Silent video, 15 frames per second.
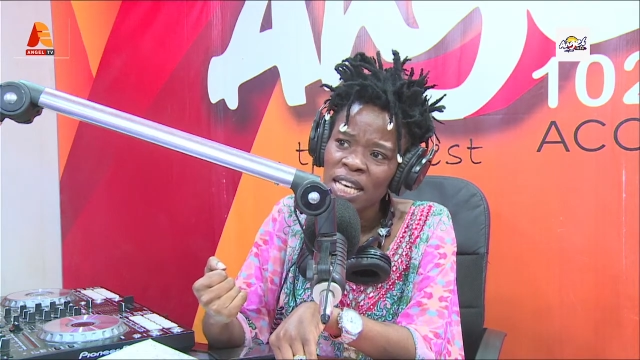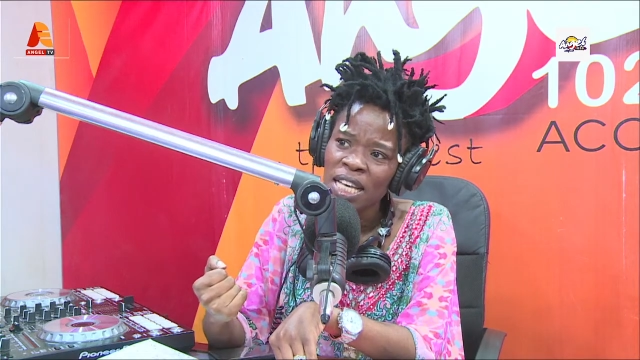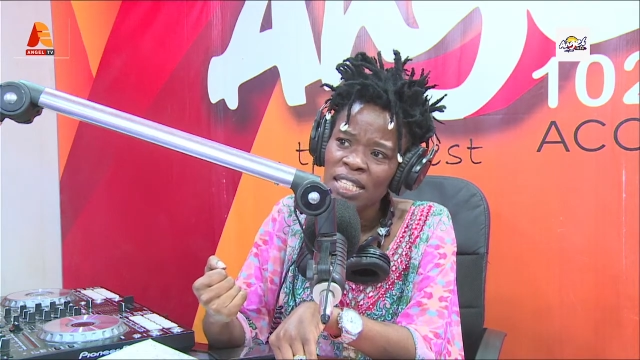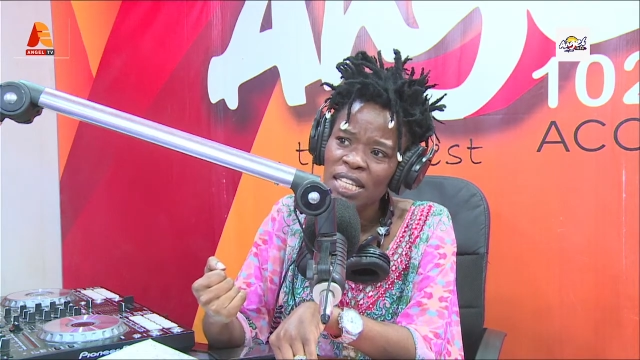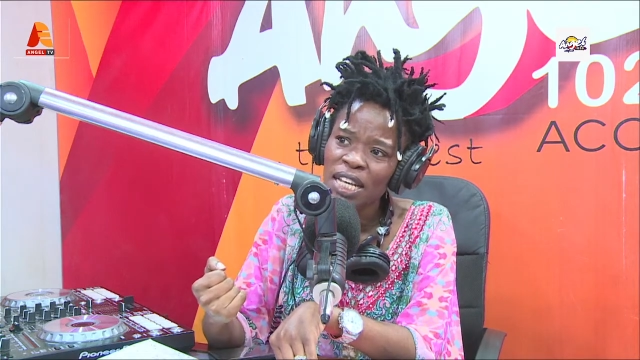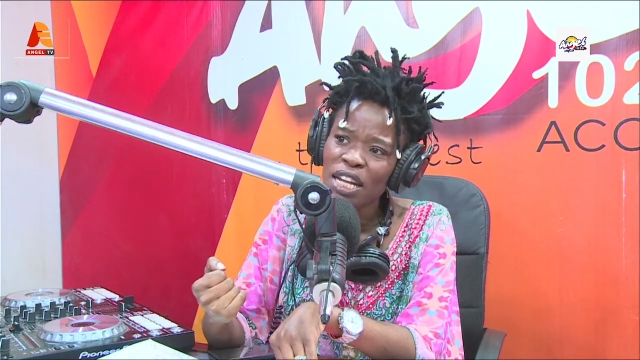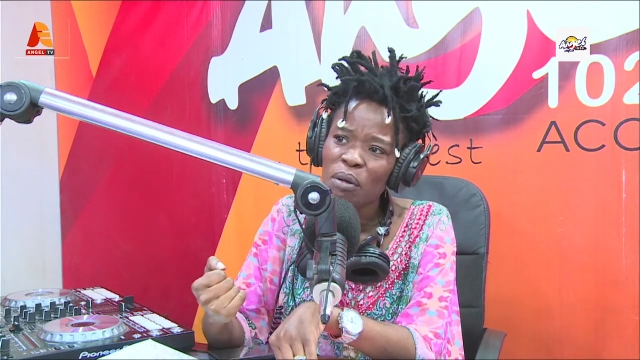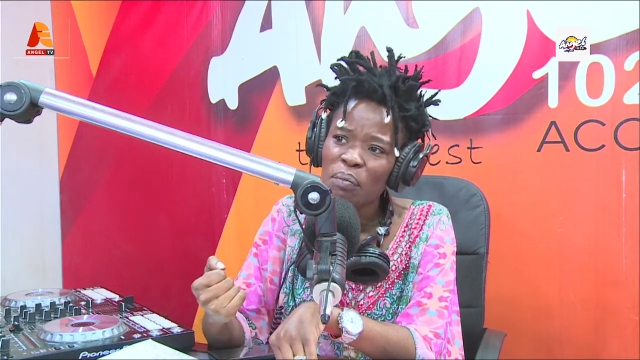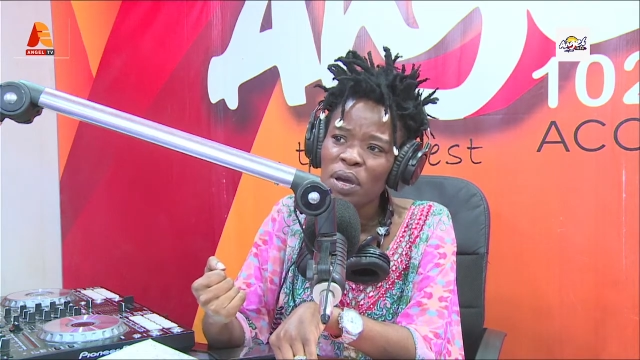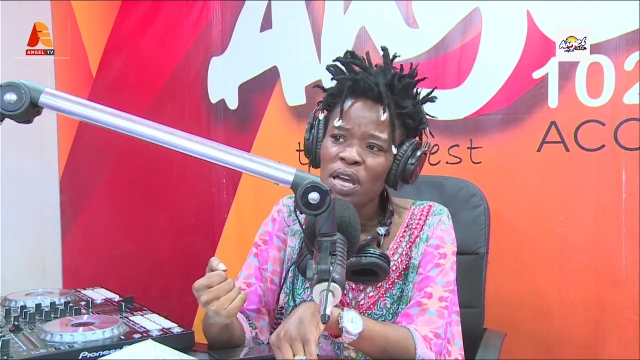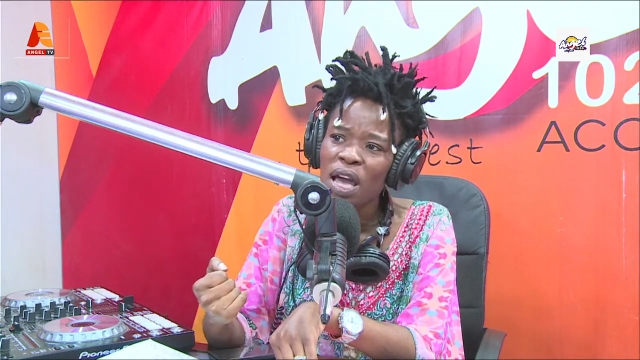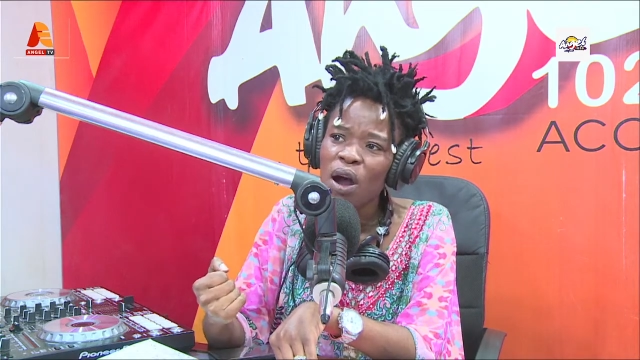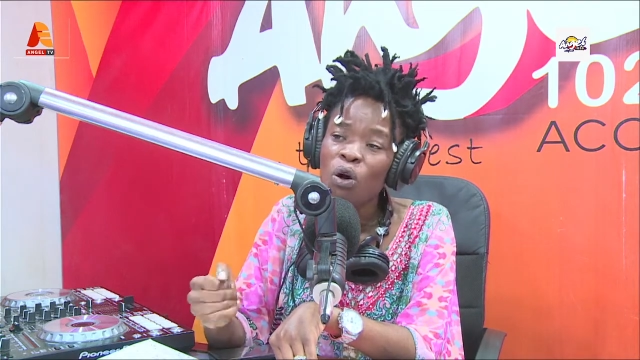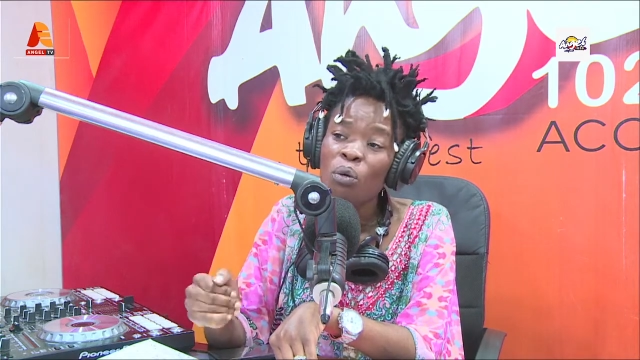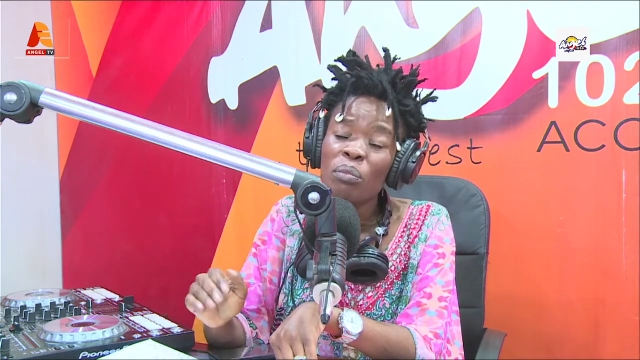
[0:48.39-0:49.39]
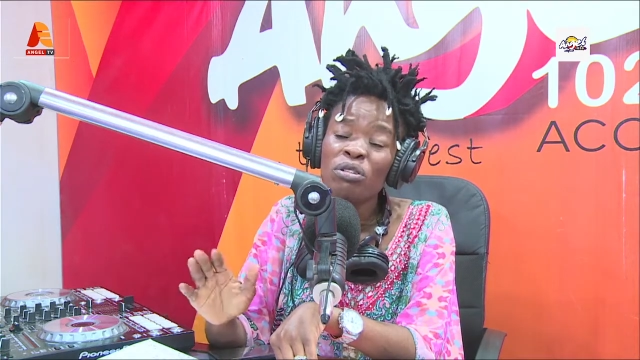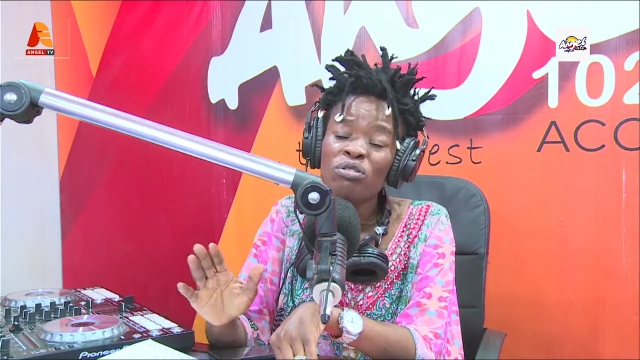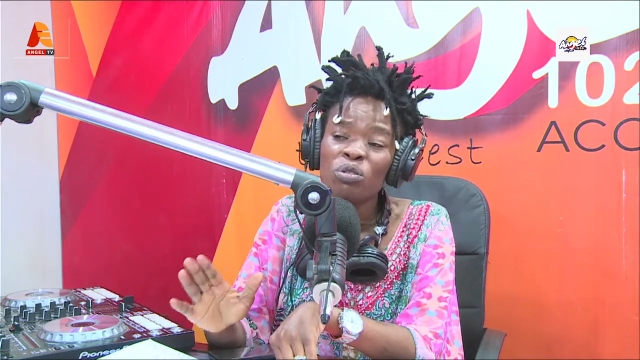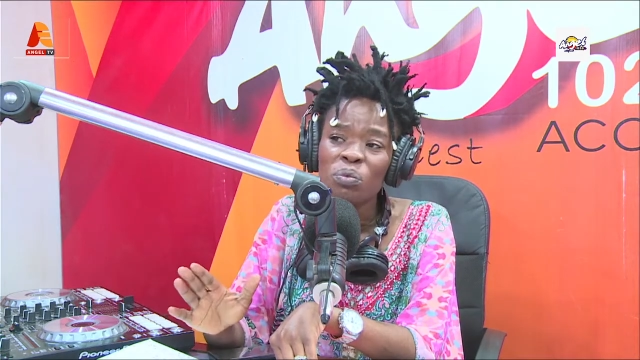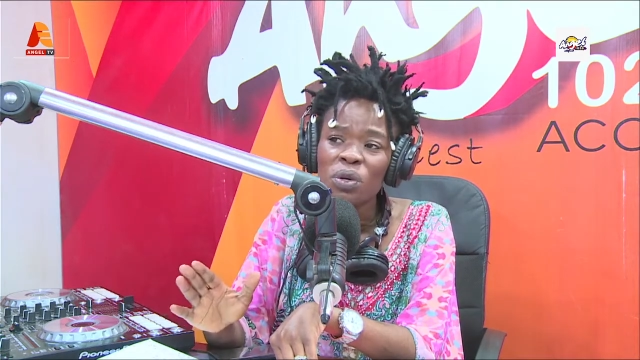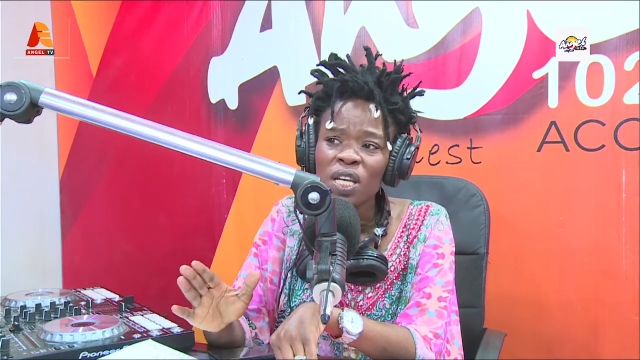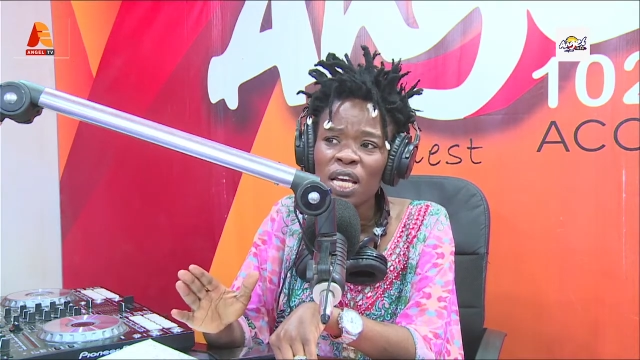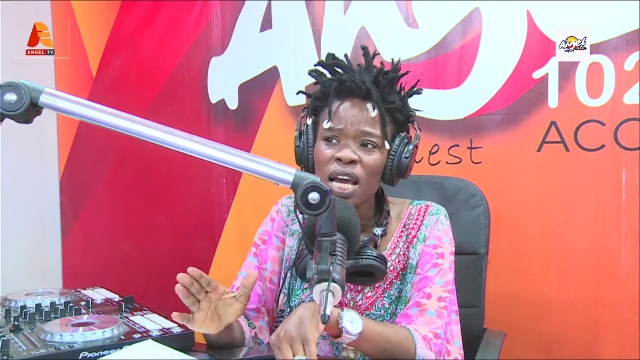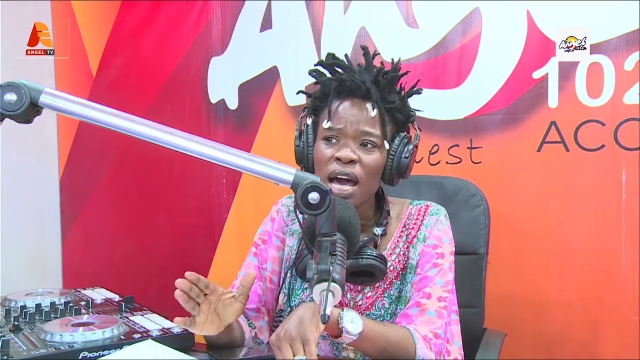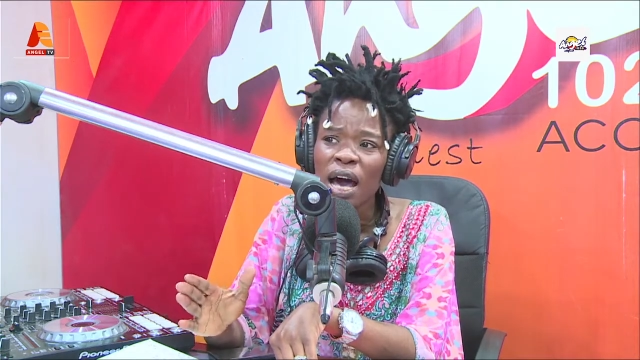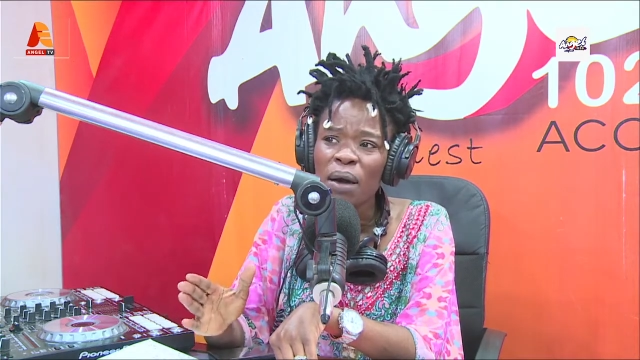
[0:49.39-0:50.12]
Send a bear to me